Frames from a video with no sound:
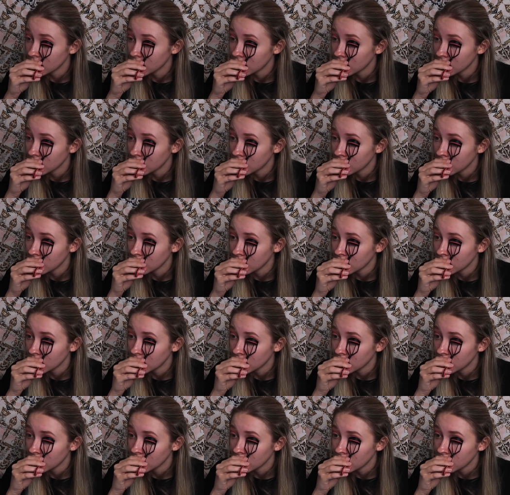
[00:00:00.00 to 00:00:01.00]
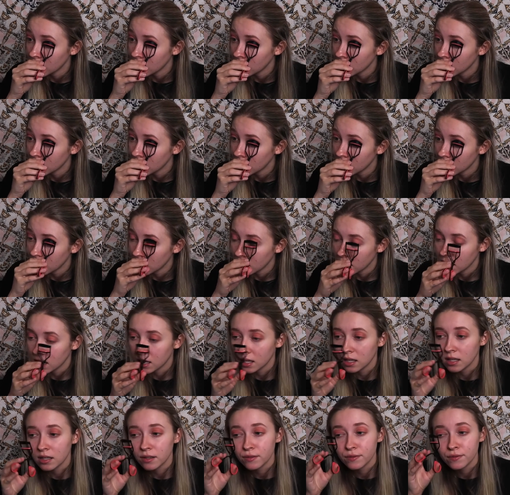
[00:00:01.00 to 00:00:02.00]

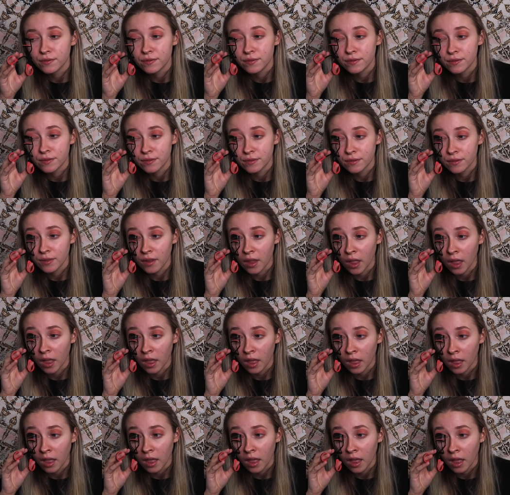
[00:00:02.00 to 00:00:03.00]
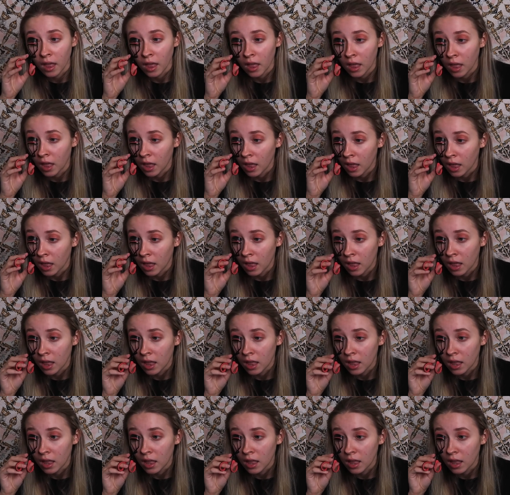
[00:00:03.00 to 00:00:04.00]

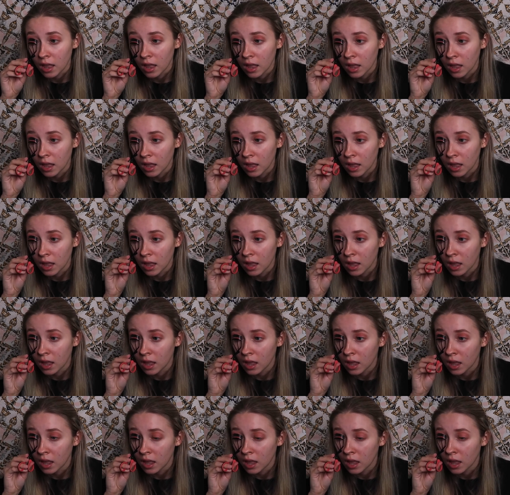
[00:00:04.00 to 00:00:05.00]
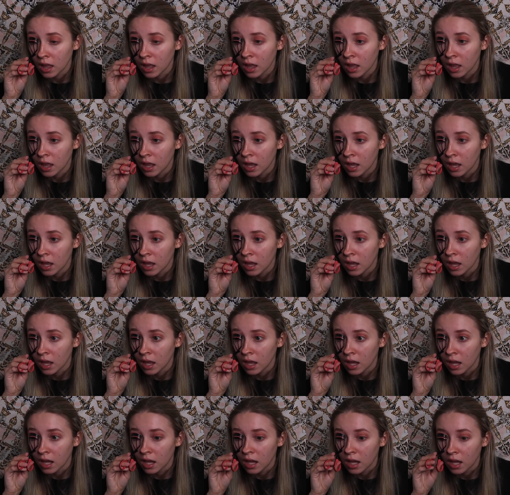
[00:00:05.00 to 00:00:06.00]

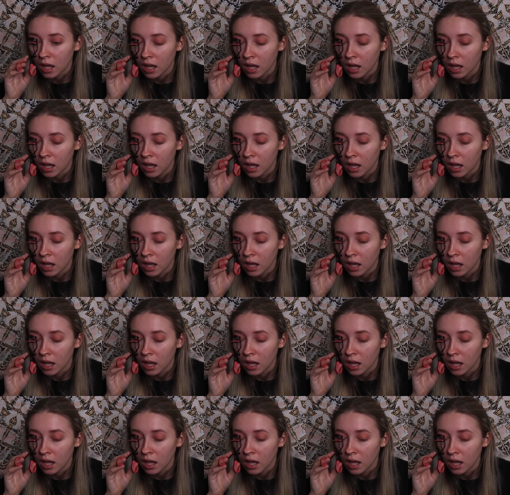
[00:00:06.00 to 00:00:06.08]
Nothing is said.